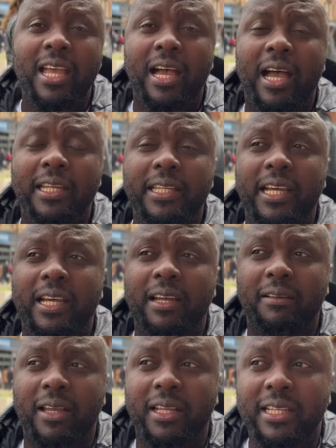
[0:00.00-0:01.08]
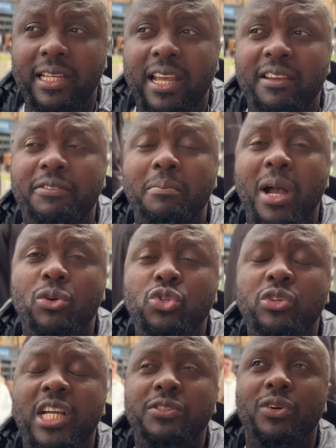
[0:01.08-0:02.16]
And at the left, Marcus
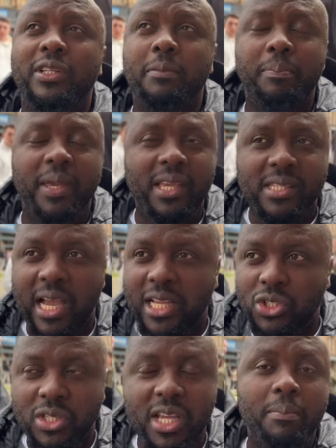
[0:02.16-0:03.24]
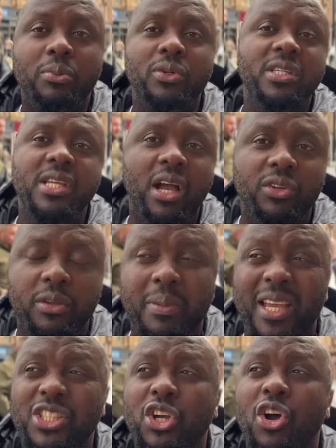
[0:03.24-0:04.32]
Rashford, the pace, I just can't put this guy on the
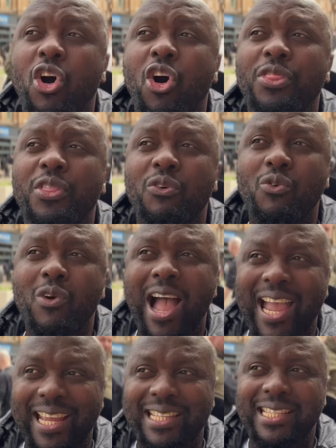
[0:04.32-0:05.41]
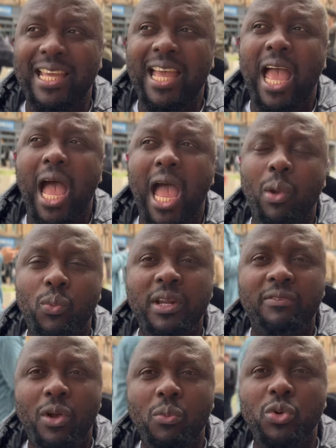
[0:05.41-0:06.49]
bench. On the right, I would
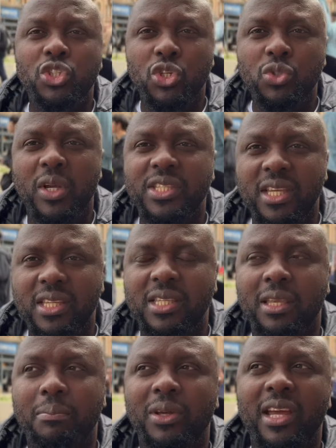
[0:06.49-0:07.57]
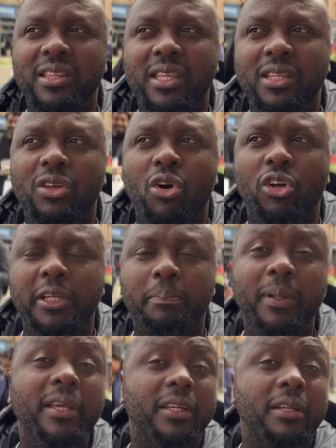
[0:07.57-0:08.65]
have gone with Joshua Zirkzee, but I think the only
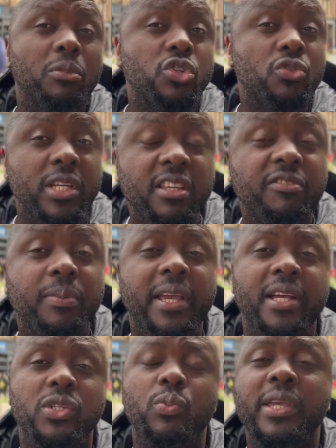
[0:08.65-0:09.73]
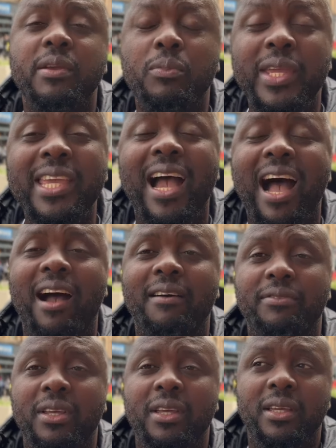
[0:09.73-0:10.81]
player, the most creative players we have
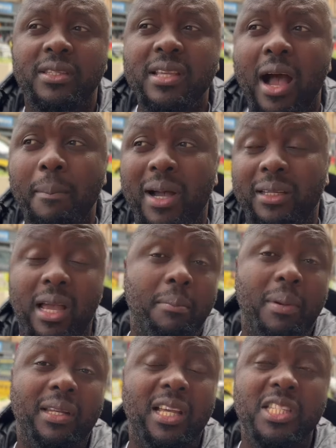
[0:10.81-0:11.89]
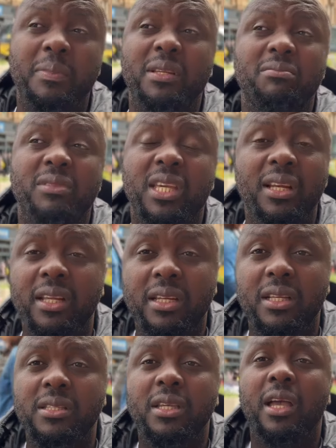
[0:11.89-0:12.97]
is Ahmad. Ahmad has been killing
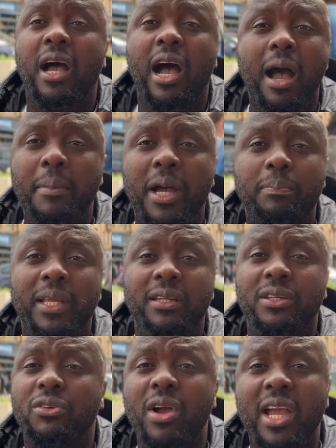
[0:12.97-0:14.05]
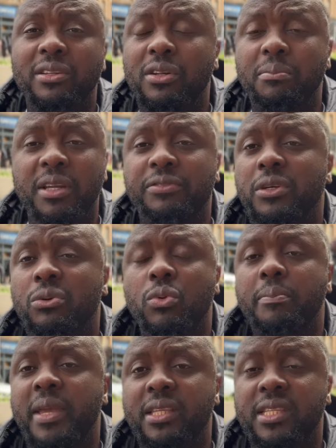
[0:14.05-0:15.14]
it. Ahmad playing on the right in the midfield will
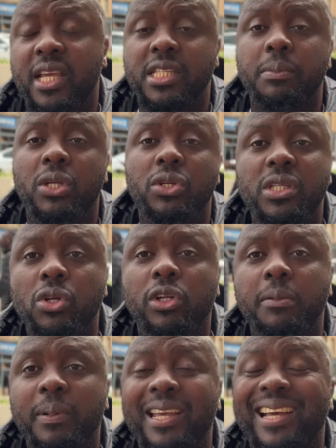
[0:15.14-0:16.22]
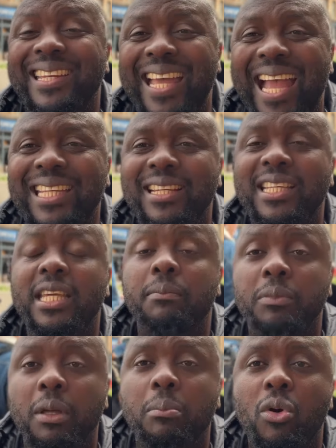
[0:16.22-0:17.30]
make sense because he's the only player that can
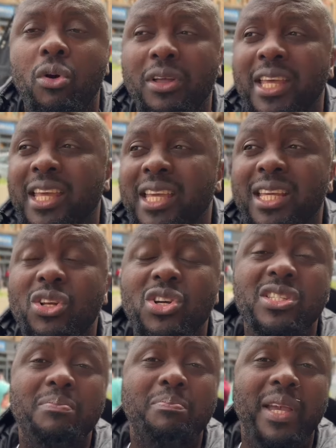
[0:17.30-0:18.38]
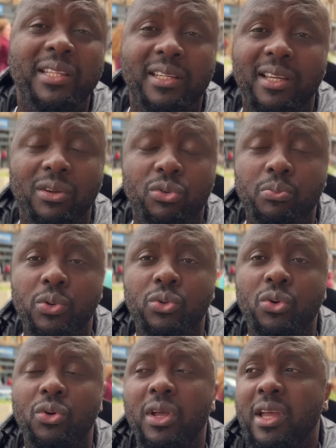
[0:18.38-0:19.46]
keep the ball. He does it better than
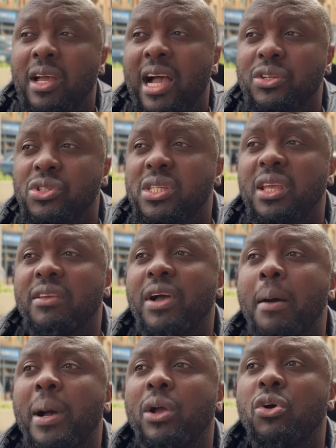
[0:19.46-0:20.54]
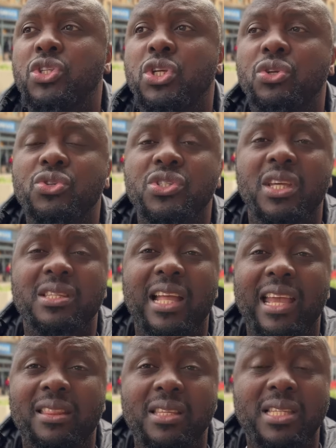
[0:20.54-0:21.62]
Bruno. I just think if Ahmad continues this
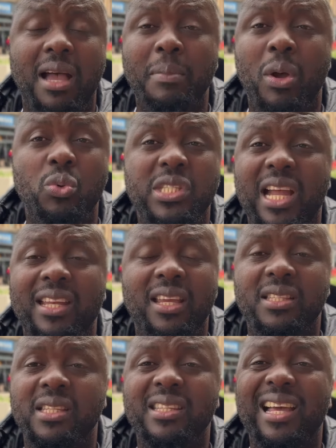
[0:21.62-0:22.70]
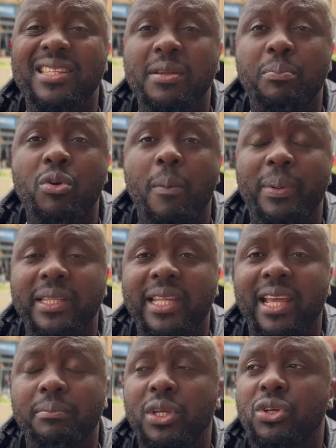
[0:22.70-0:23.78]
like this, Ahmad will start next season as a proper
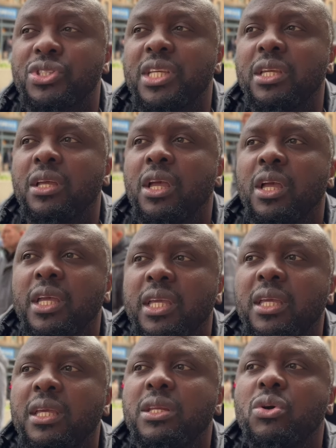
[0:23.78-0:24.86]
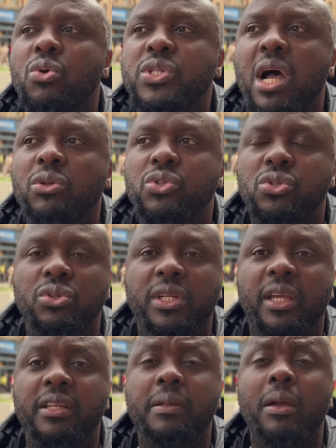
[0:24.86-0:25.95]
10 because he knows how to slow the
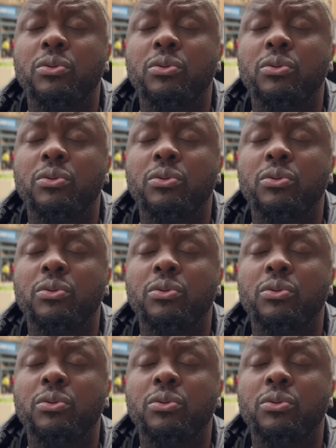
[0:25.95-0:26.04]
game.